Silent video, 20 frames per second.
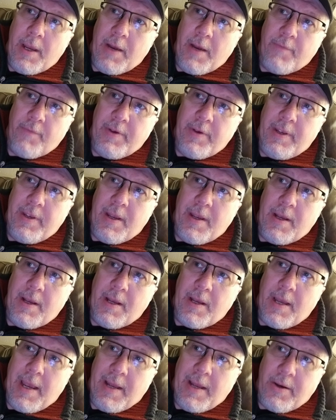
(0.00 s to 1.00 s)
every
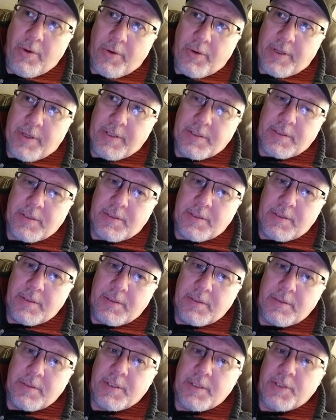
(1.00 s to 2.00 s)
anarchist,
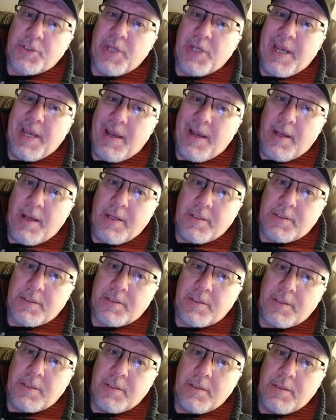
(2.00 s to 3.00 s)
such
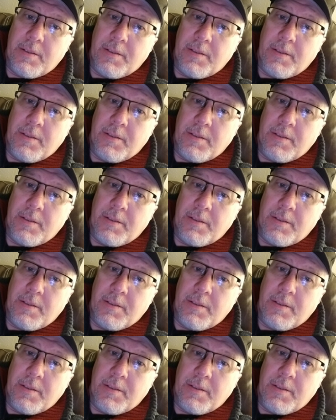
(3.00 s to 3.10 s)
as